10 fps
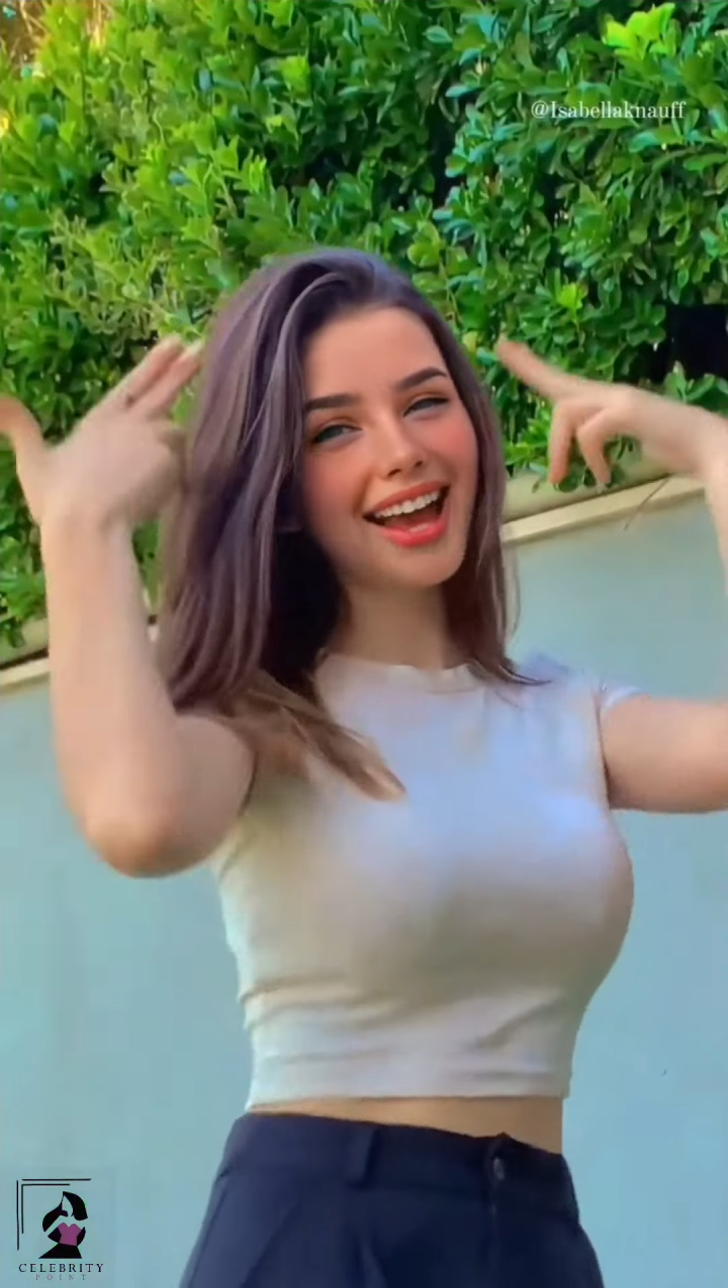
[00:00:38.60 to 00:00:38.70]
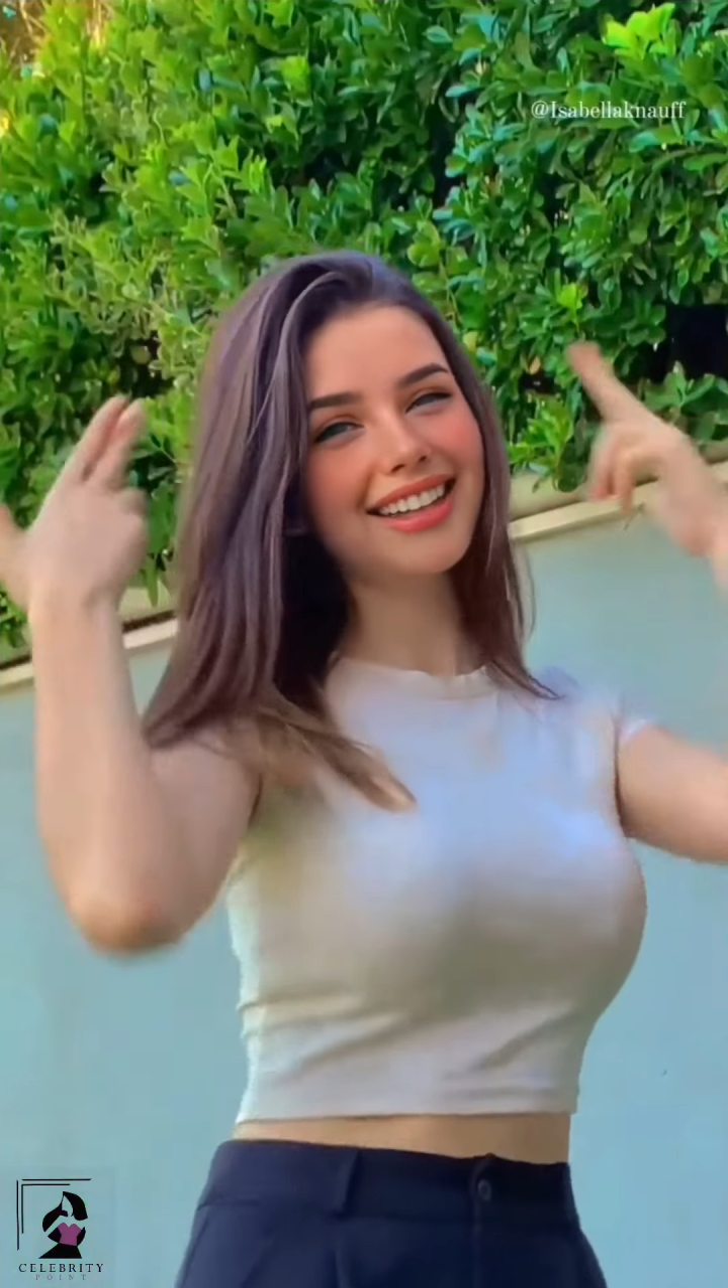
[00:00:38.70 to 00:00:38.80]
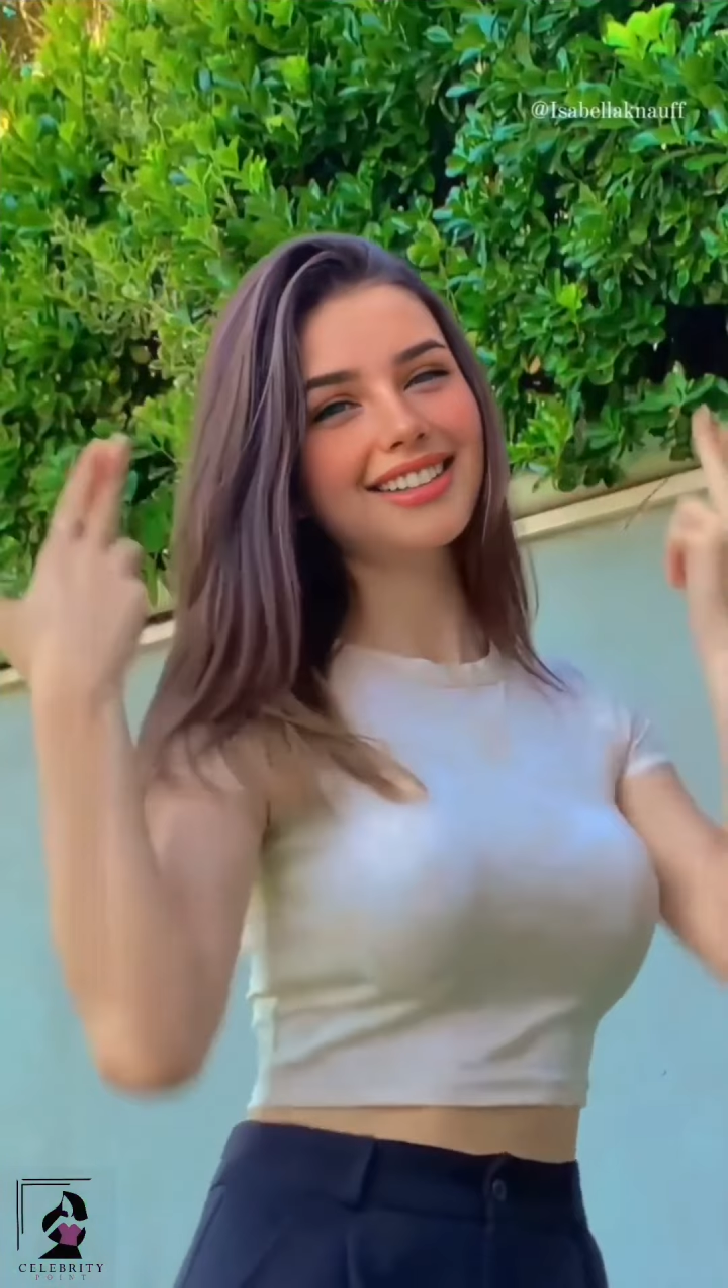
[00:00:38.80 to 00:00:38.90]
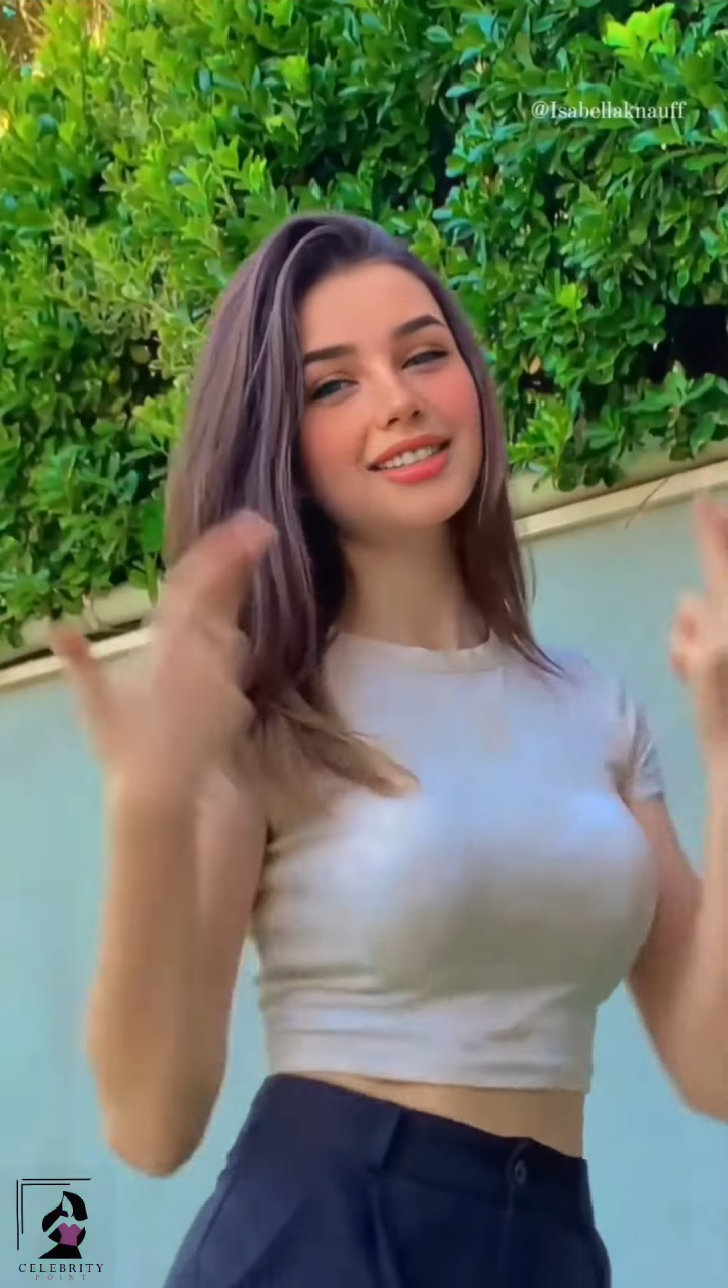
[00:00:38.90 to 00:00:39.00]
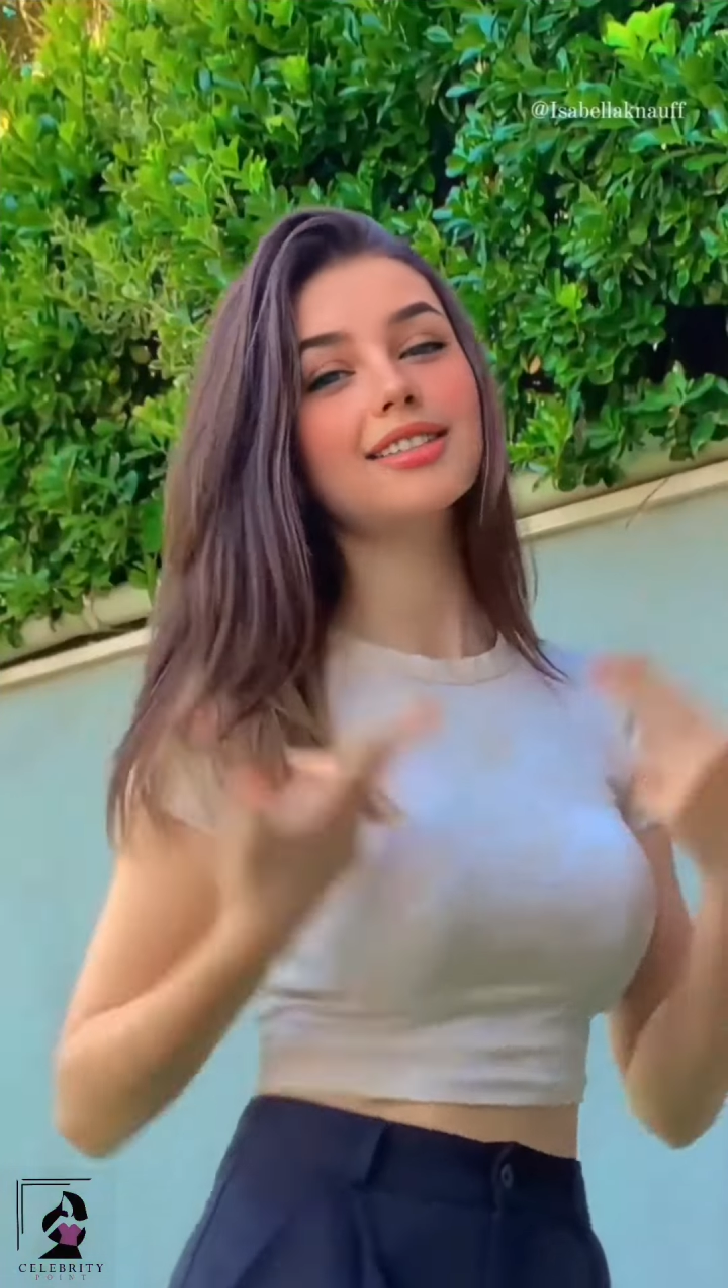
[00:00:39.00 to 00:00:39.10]

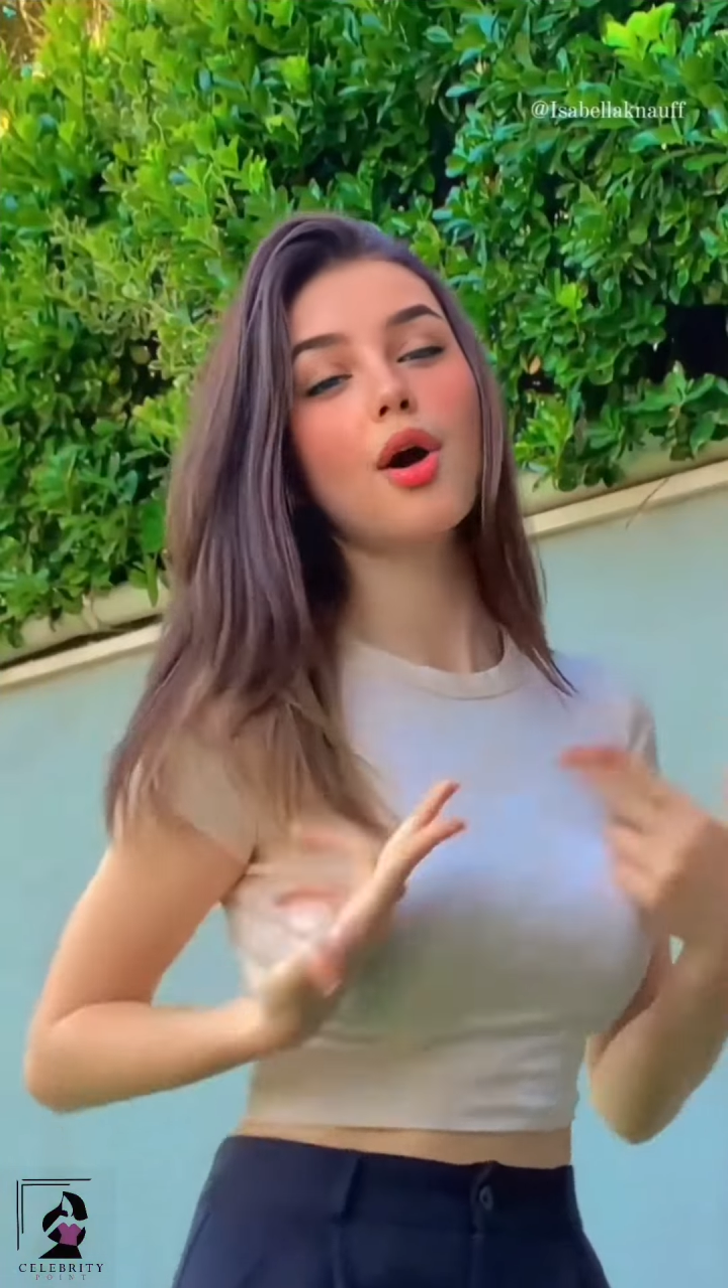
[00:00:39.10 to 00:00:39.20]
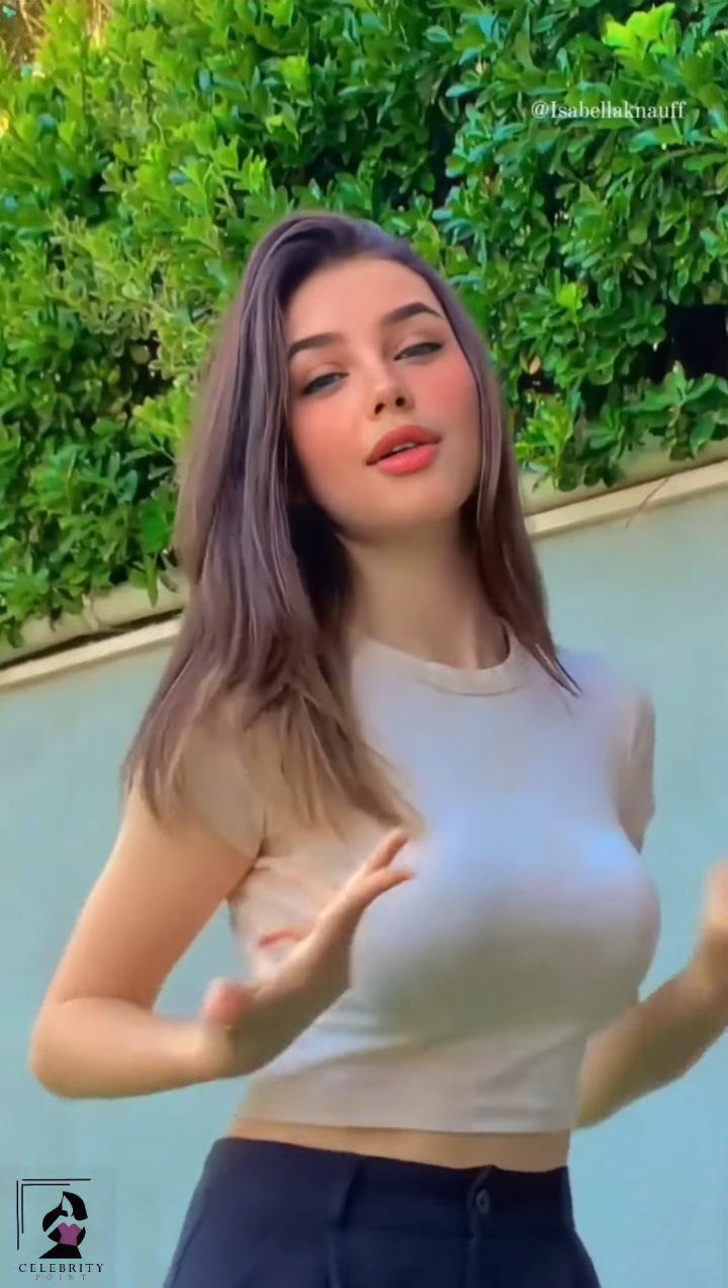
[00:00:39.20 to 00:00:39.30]
can be her